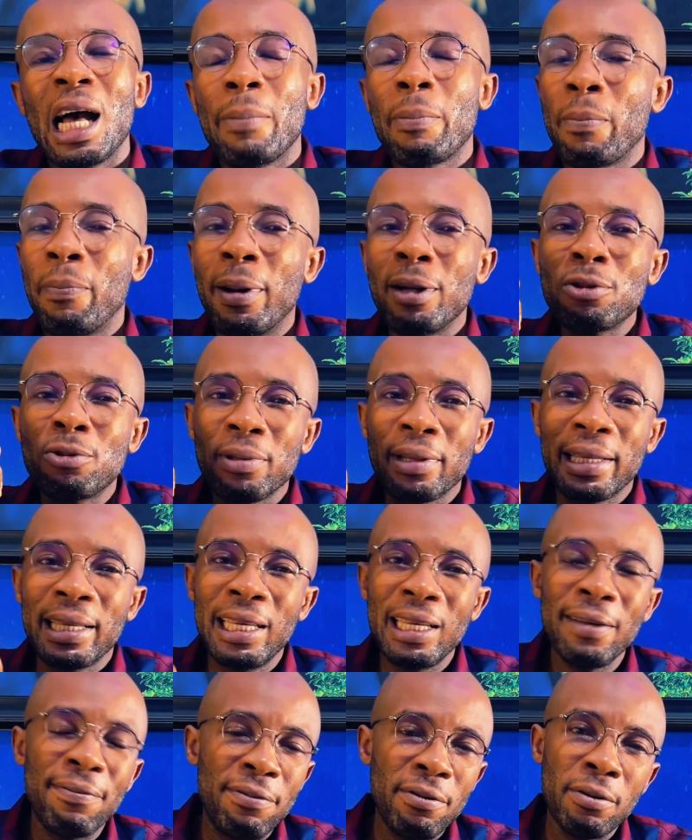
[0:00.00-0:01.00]
I'm about to
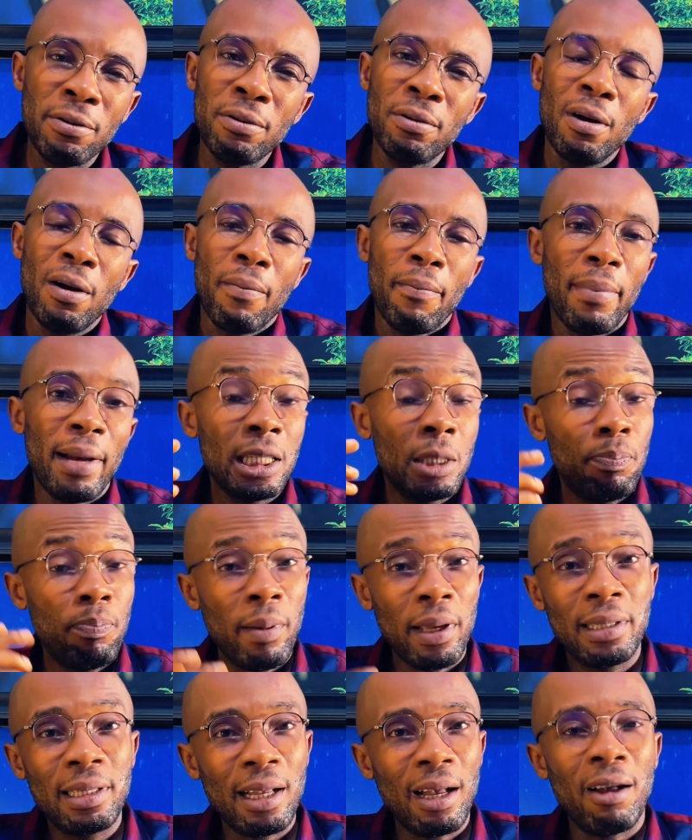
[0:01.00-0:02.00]
give you my
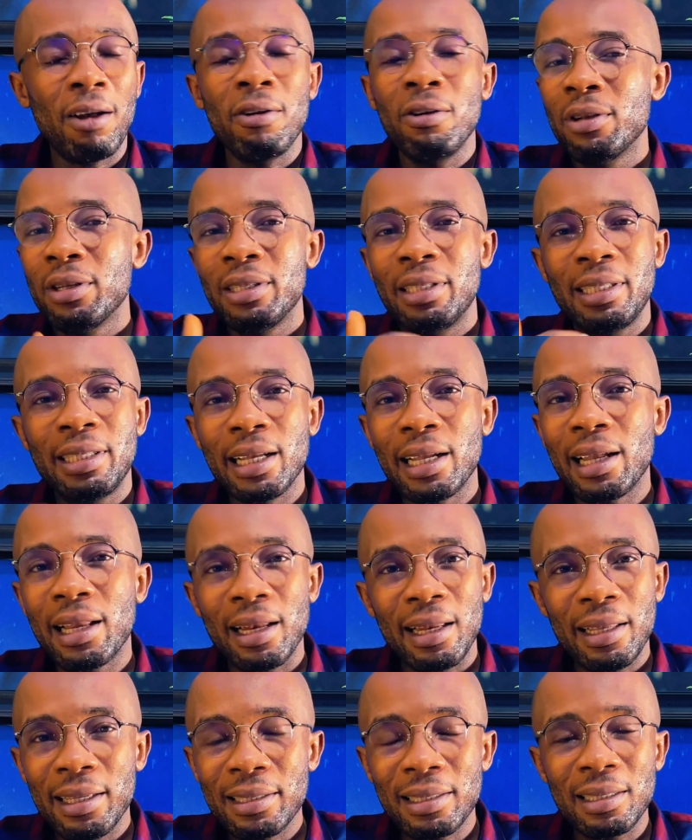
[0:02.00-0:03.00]
special
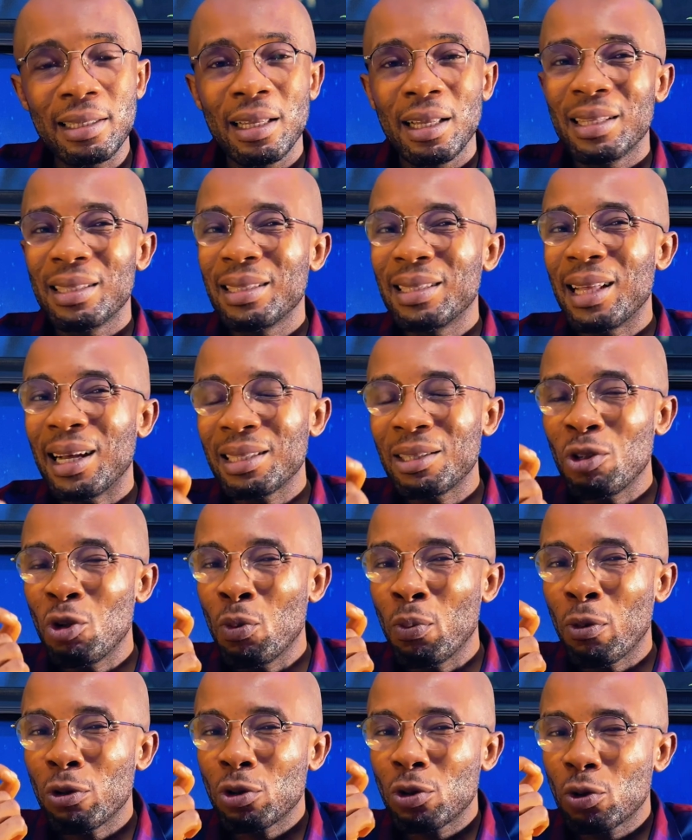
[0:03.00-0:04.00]
checklist that you
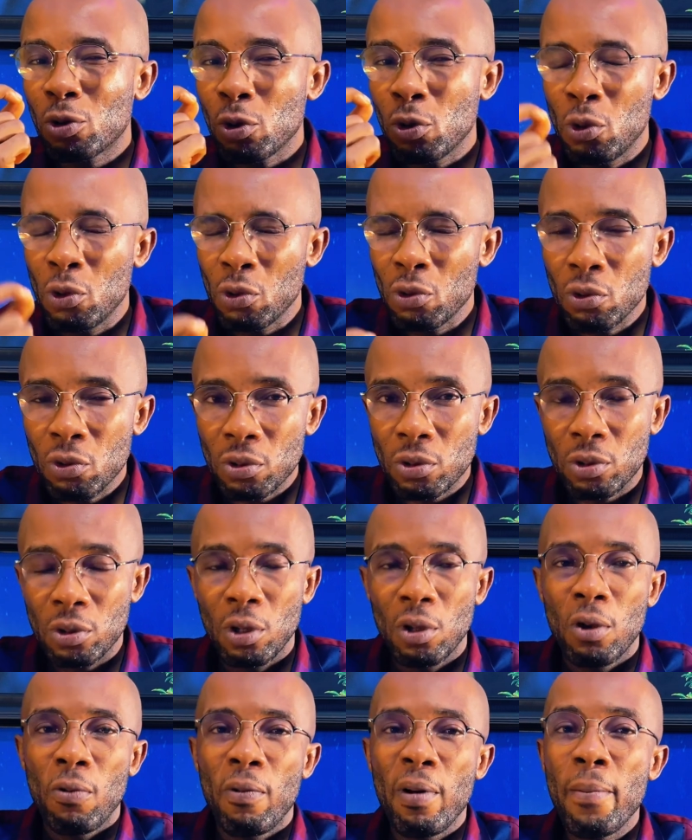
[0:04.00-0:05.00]
must use
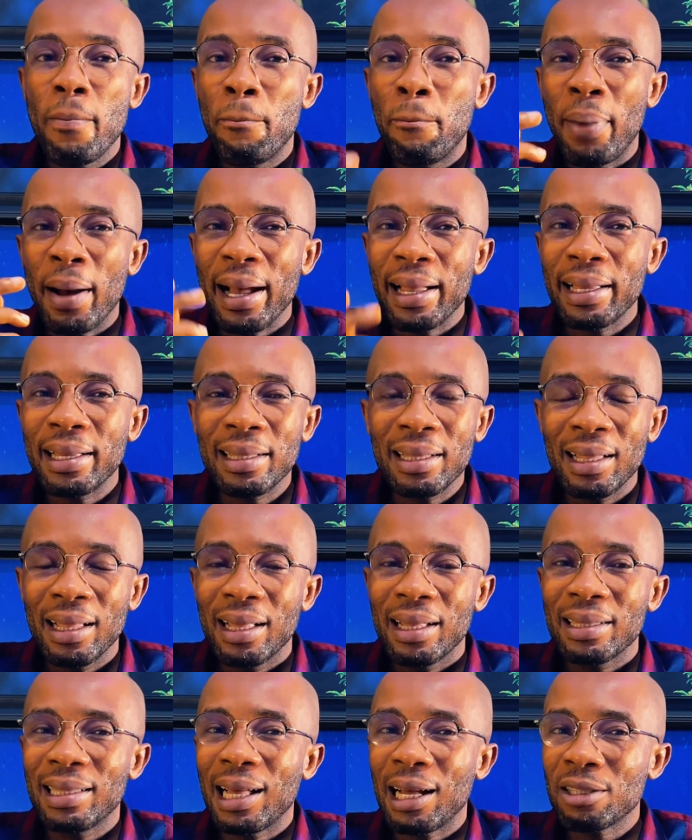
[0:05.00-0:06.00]
when buying
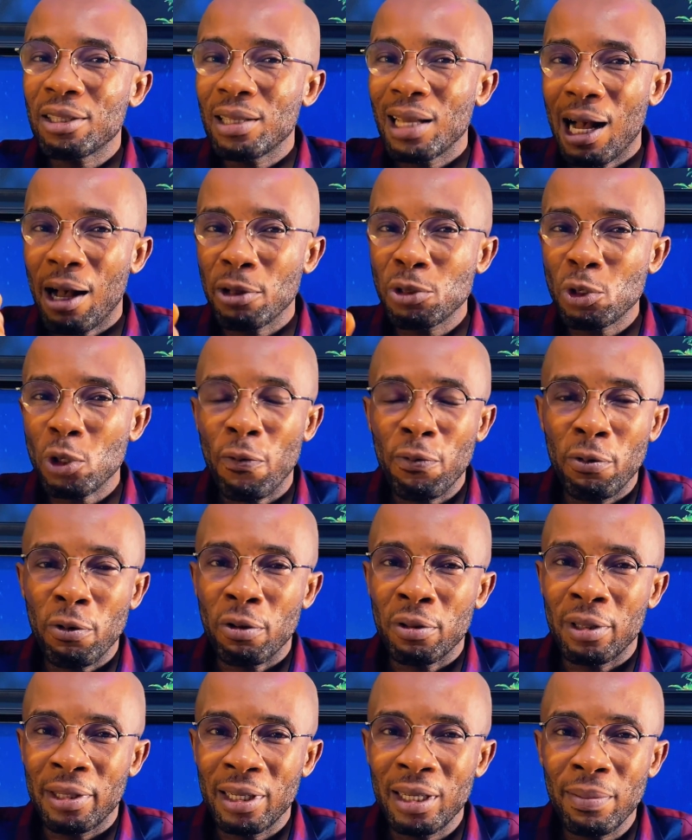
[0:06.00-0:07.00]
that house of
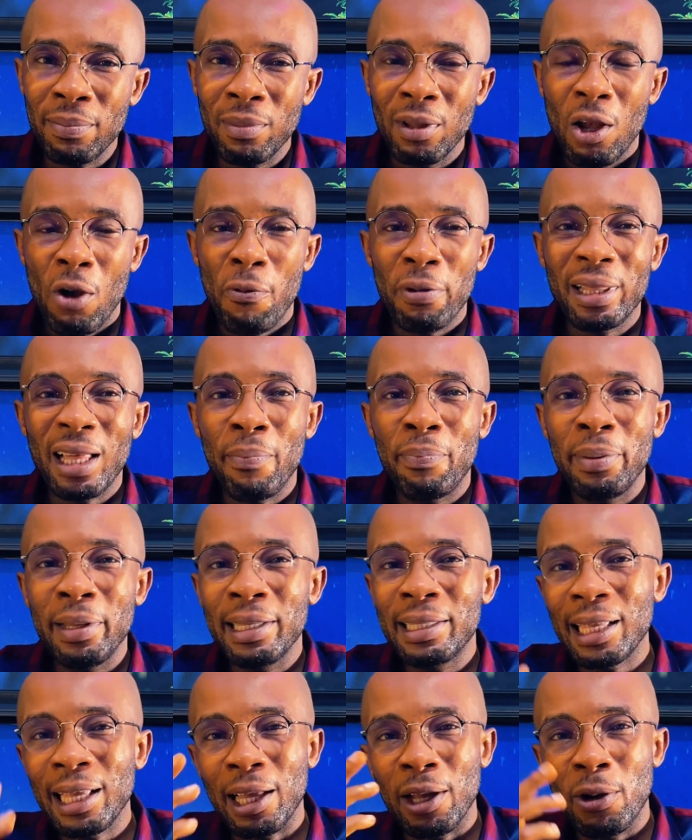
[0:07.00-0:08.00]
your dream, whether be
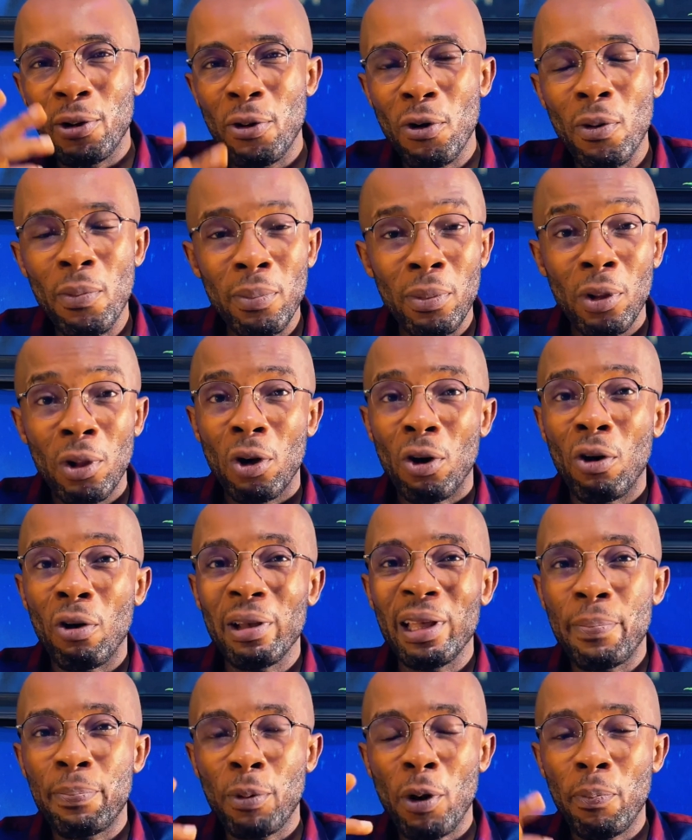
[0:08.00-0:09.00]
it a home or
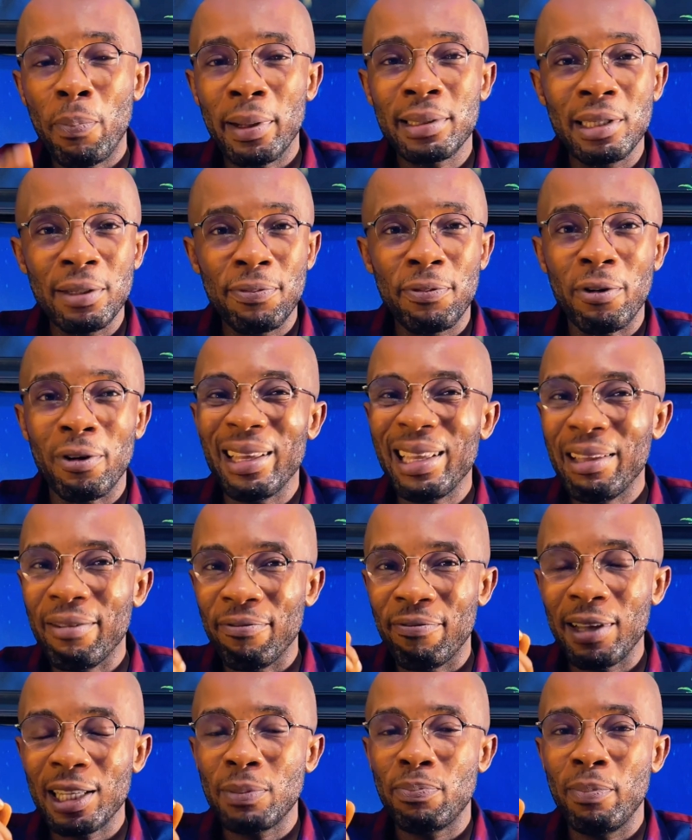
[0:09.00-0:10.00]
a property for
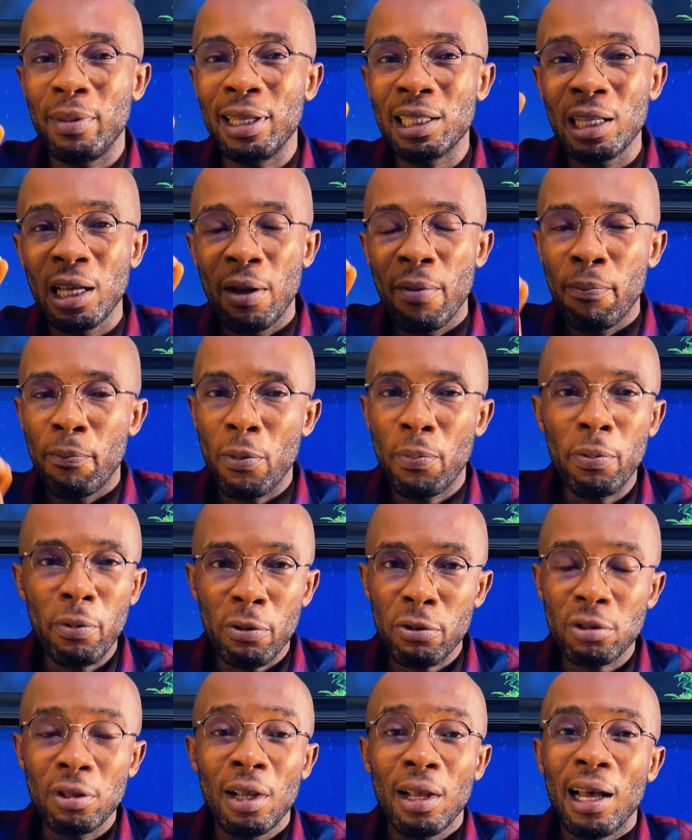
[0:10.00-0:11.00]
investment
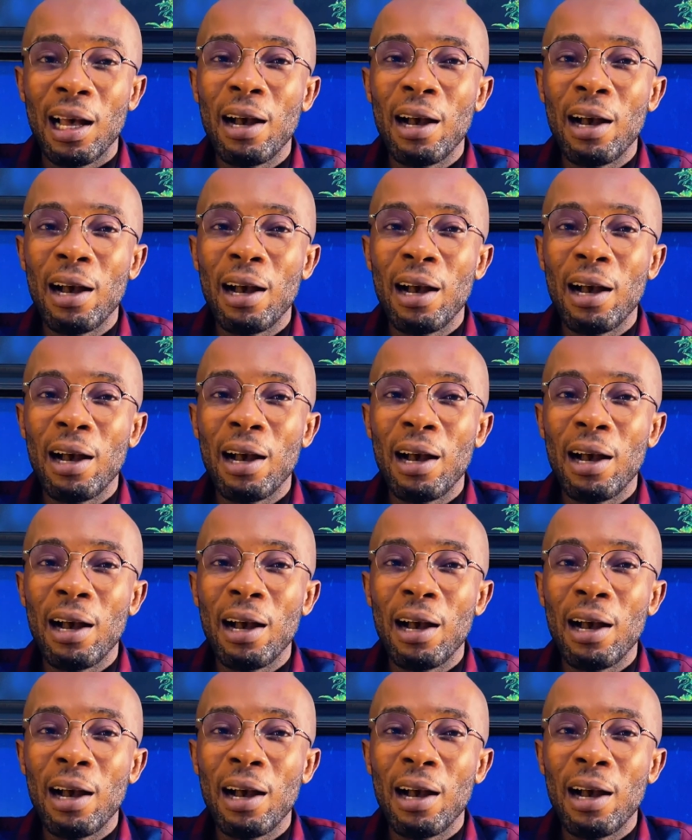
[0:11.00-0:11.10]
purpose.